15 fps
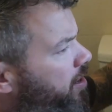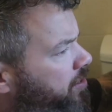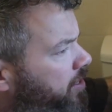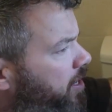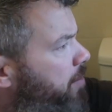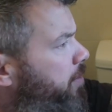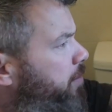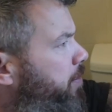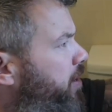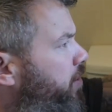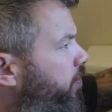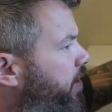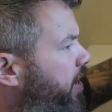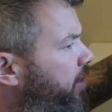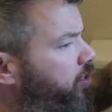skim had been
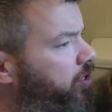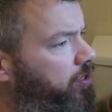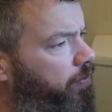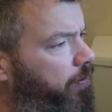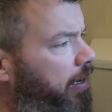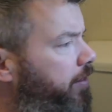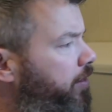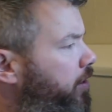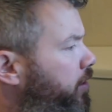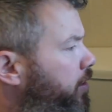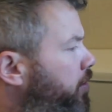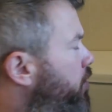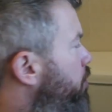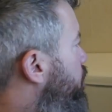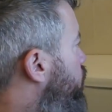on there, just filling
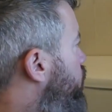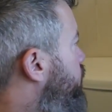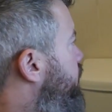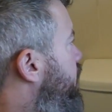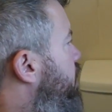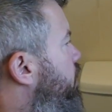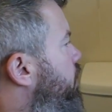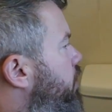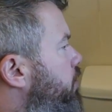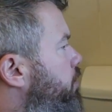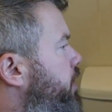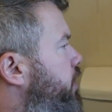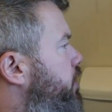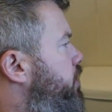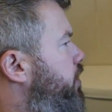the boards out a little
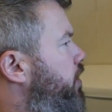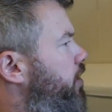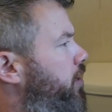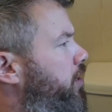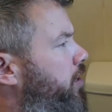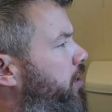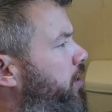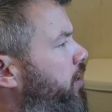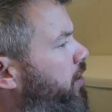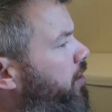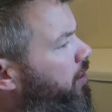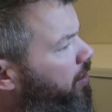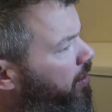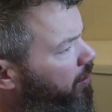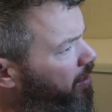bit. So
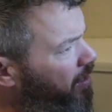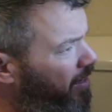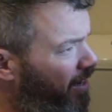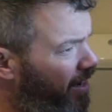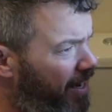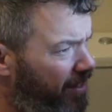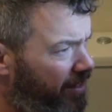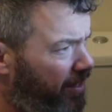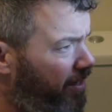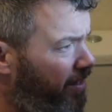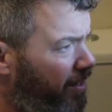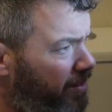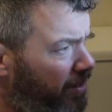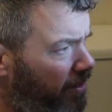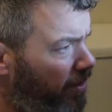it actually
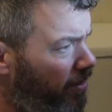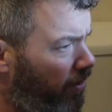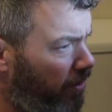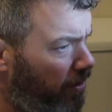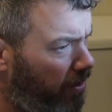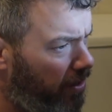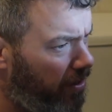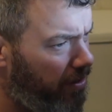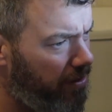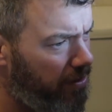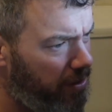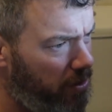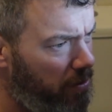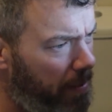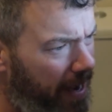doesn't look
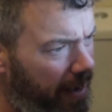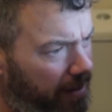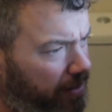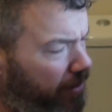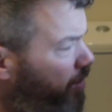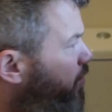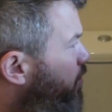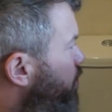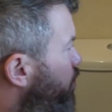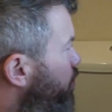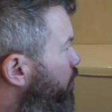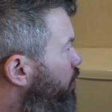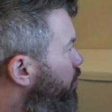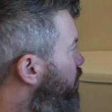too bad at all.